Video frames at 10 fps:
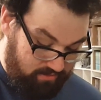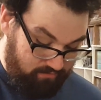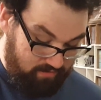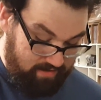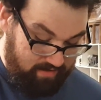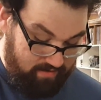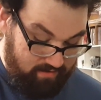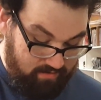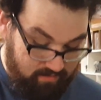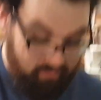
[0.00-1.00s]
3
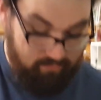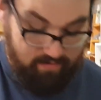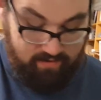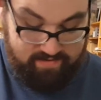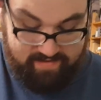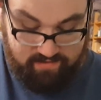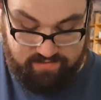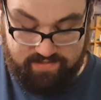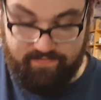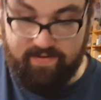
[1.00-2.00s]
Villainous
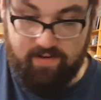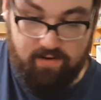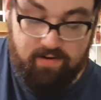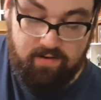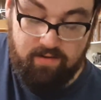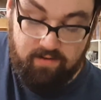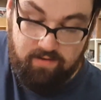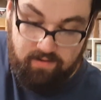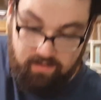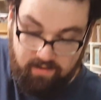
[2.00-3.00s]
Energy Sphere.
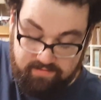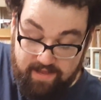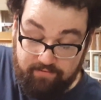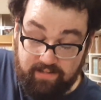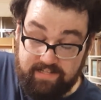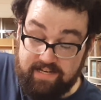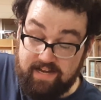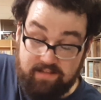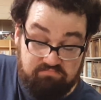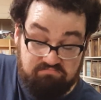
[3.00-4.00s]
Definitely need
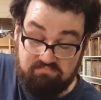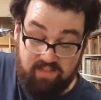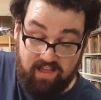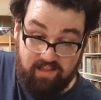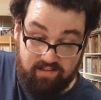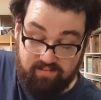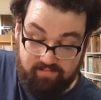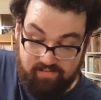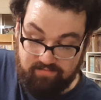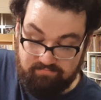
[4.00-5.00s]
it.
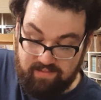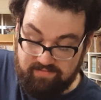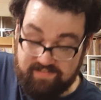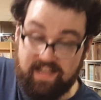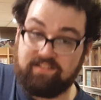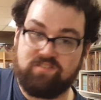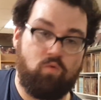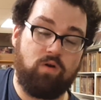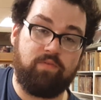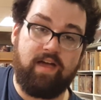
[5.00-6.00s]
This deck doesn't
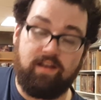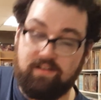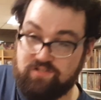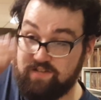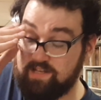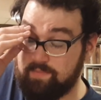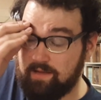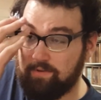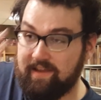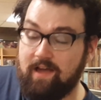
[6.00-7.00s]
work without it because you need to be
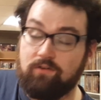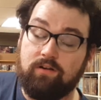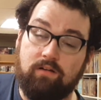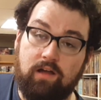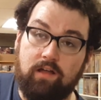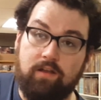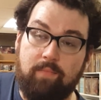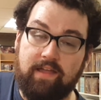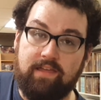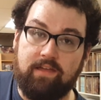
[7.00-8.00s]
able to counter
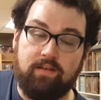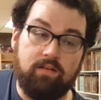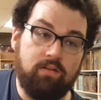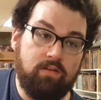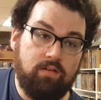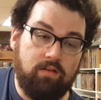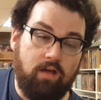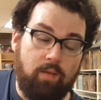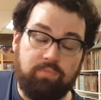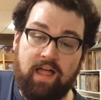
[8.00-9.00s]
Namekian,
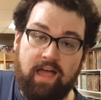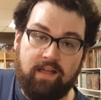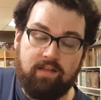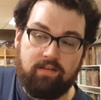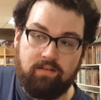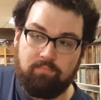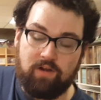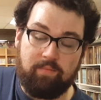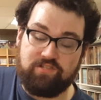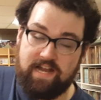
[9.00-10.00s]
Black,
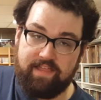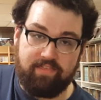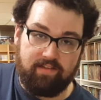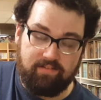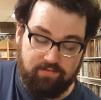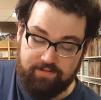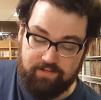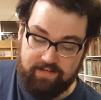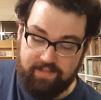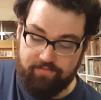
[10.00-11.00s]
pretty much anything.
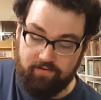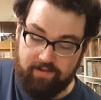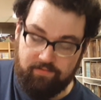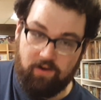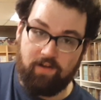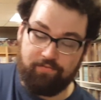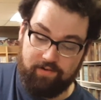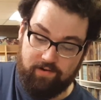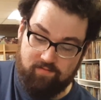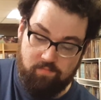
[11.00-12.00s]
You need 3. If you don't have
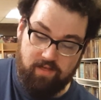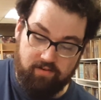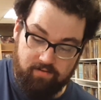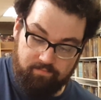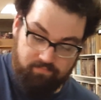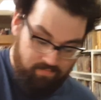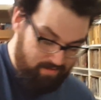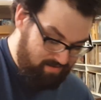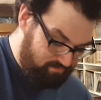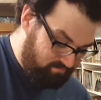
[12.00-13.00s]
3, don't even bother.
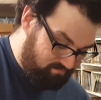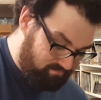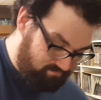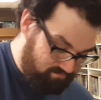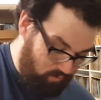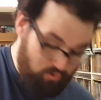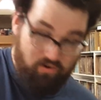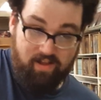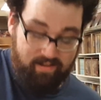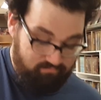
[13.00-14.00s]
Or
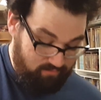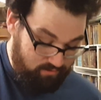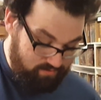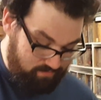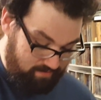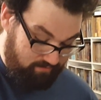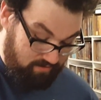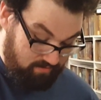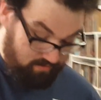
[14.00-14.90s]
try it and lose, whatever.